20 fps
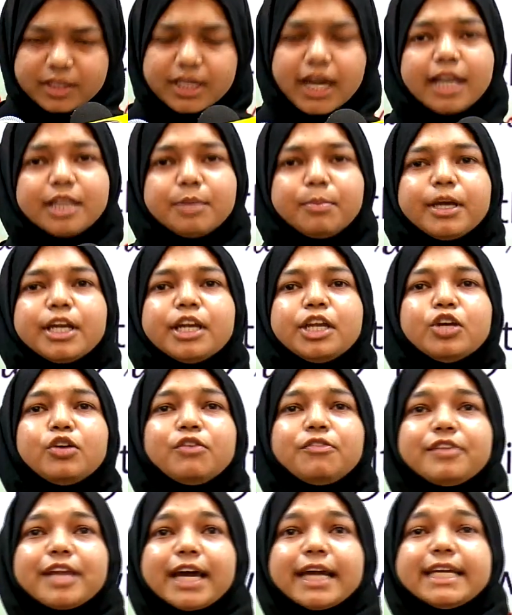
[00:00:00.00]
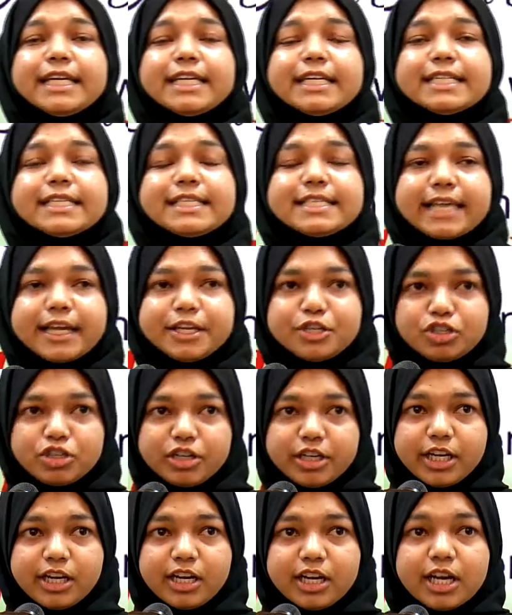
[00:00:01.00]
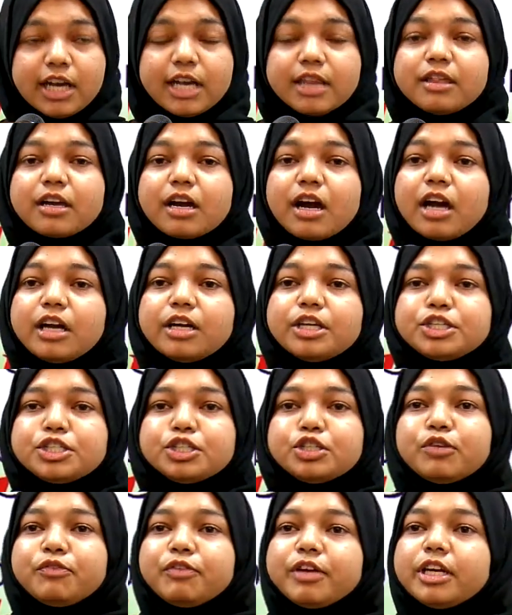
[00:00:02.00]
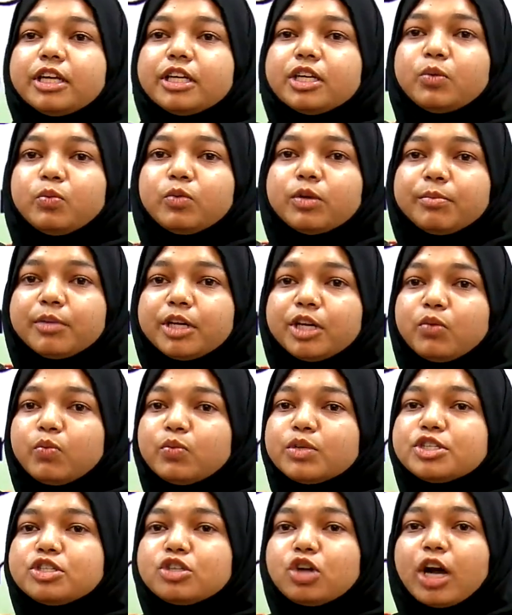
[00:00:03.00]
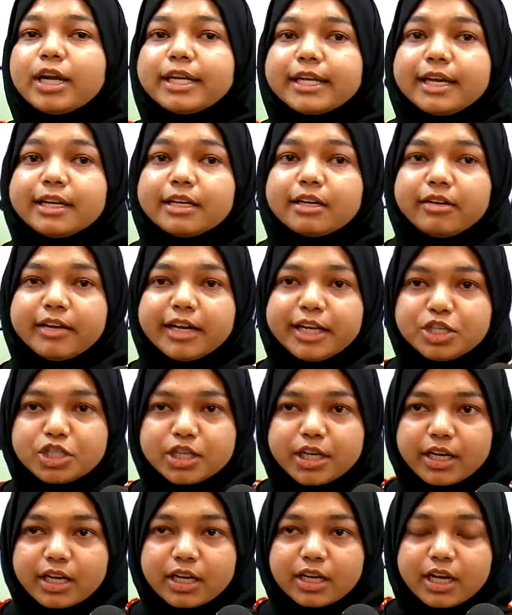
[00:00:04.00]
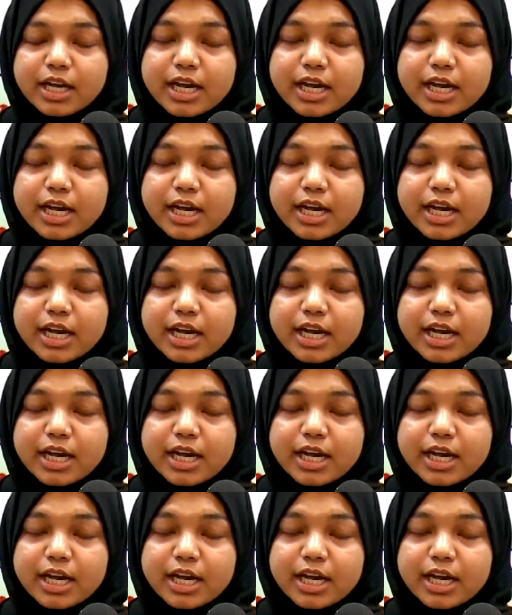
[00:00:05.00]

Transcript: At the beginning of 19th century, the condition of Indian women was not encouraging.